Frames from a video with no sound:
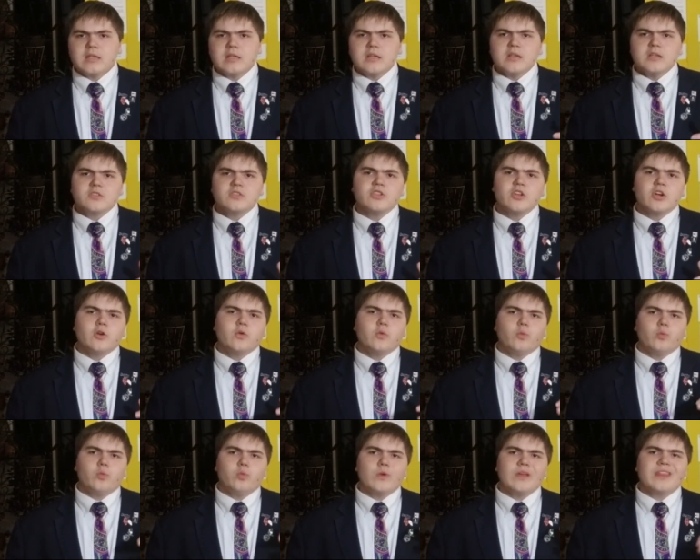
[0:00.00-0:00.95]

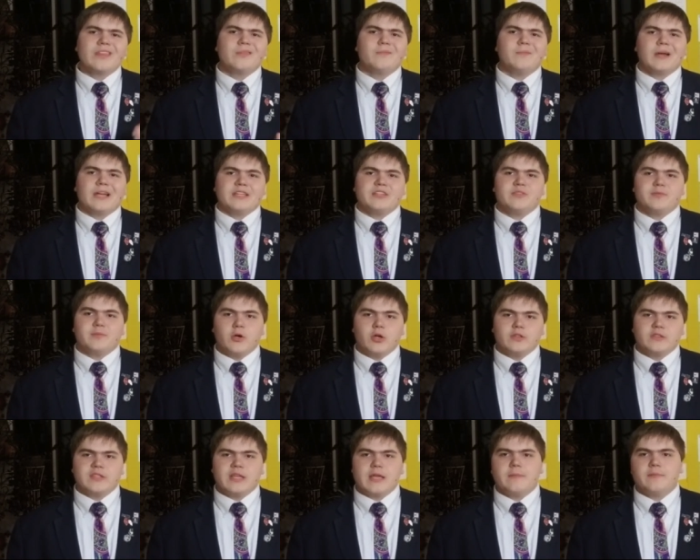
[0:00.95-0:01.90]
So with my
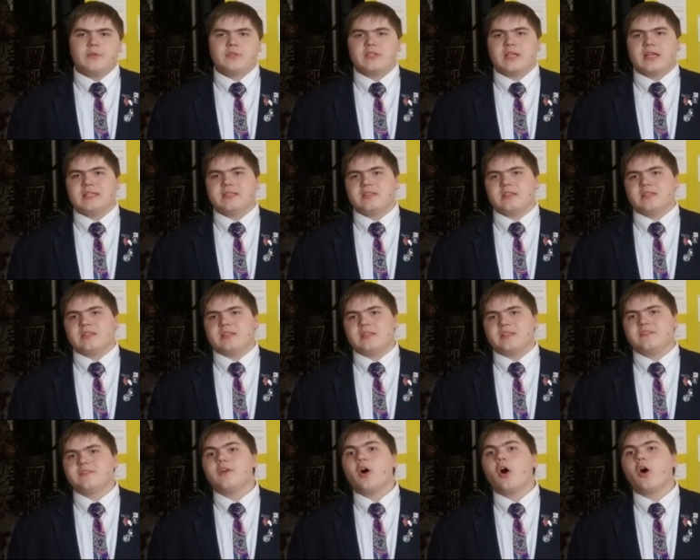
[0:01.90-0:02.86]
small sample size,
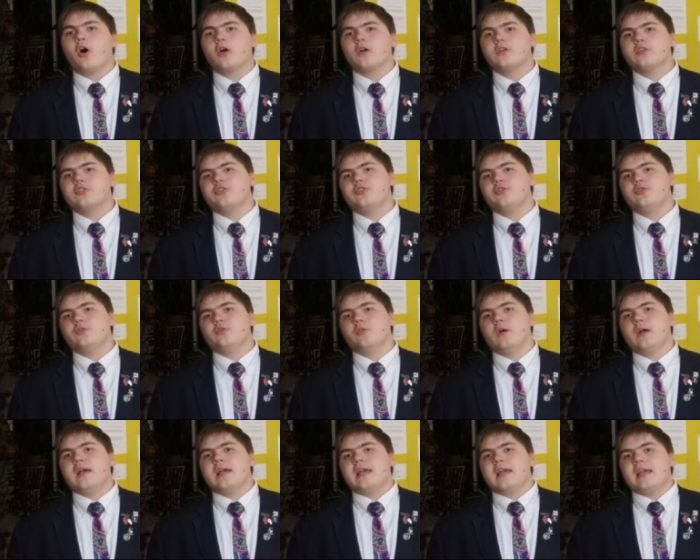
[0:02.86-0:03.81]
it's hard to
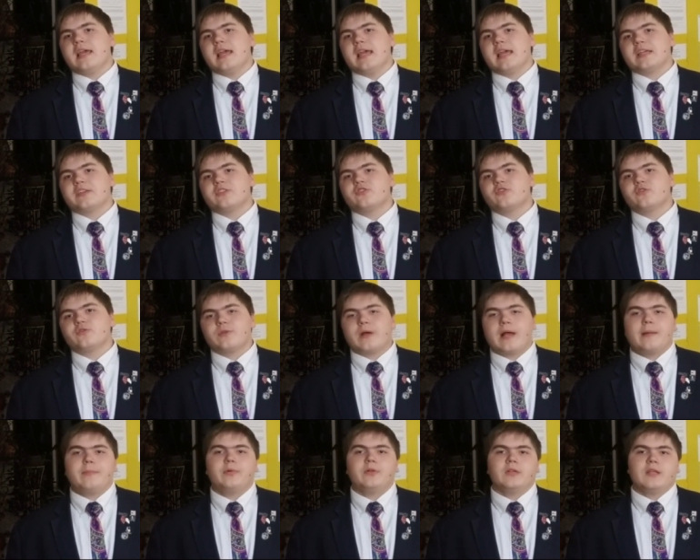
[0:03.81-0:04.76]

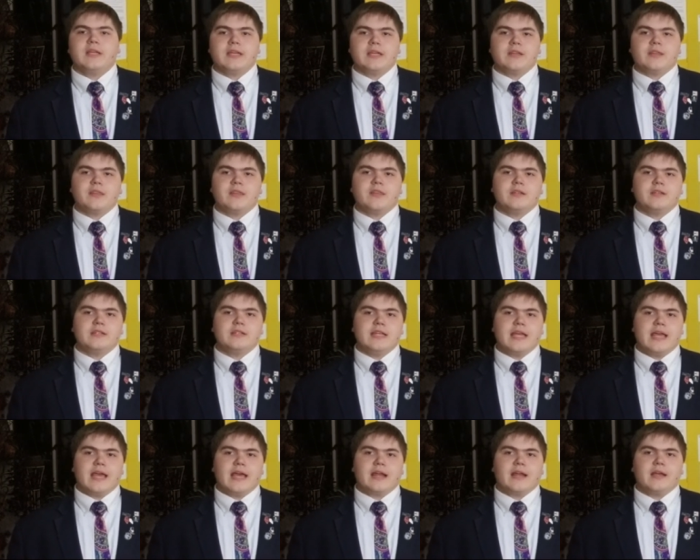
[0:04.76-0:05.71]
extrapolate the
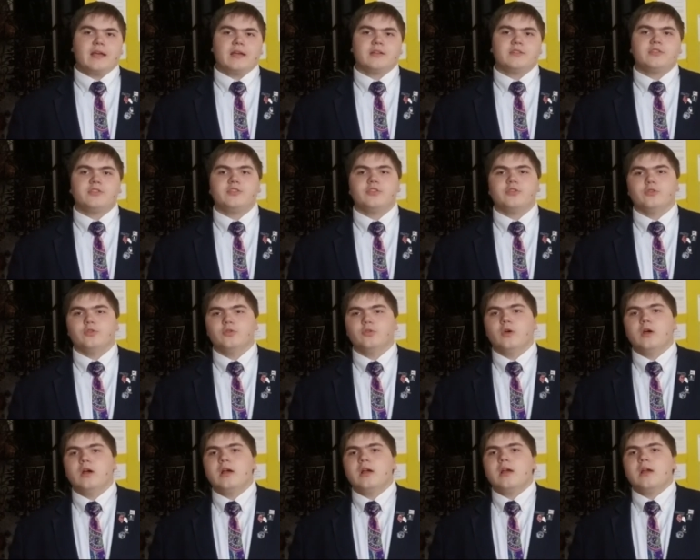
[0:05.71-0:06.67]
data to
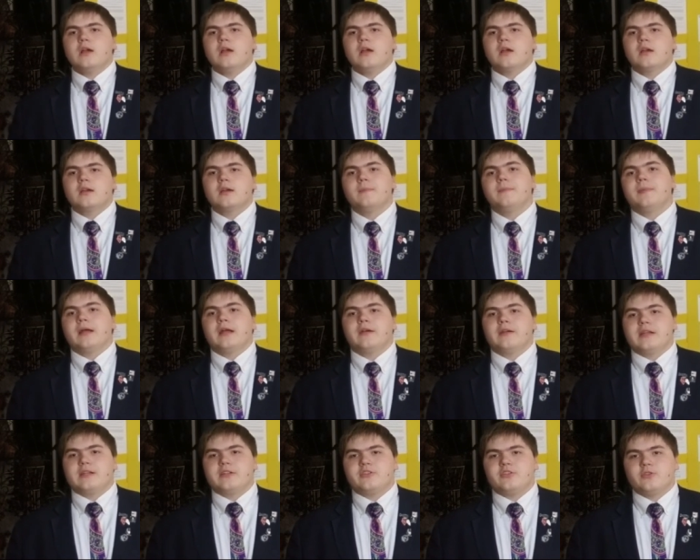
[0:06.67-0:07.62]

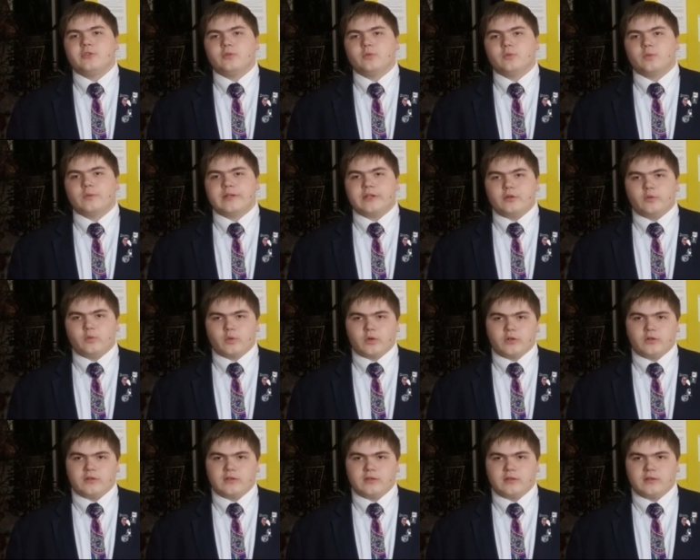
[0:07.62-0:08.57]
compare it to real
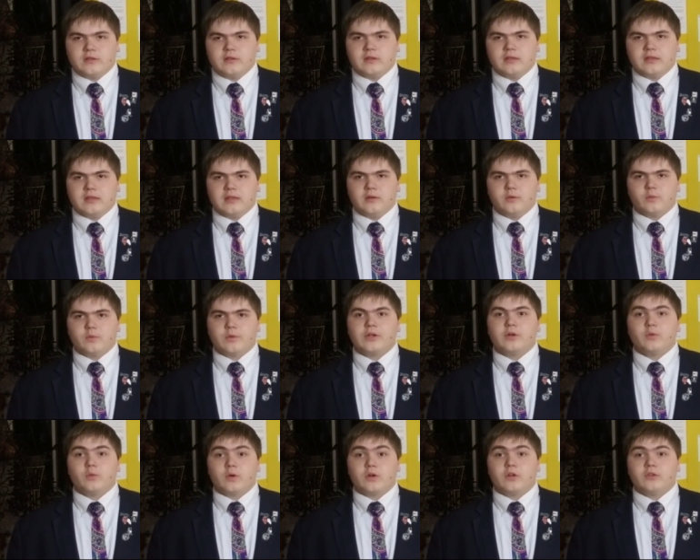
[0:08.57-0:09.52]

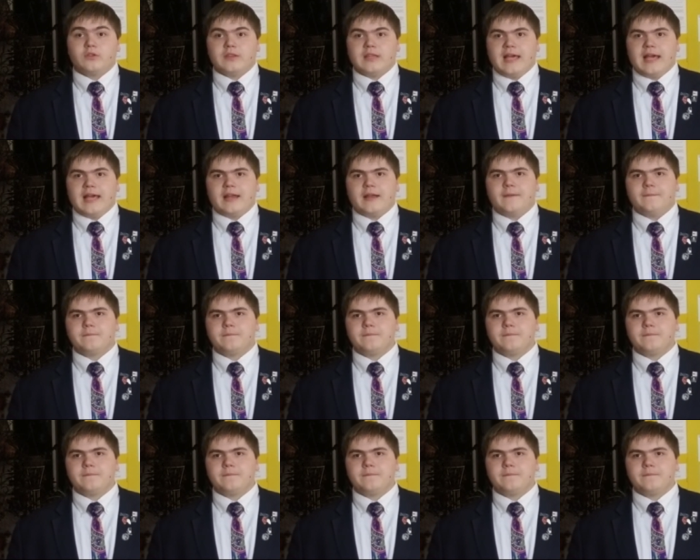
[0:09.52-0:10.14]
world data.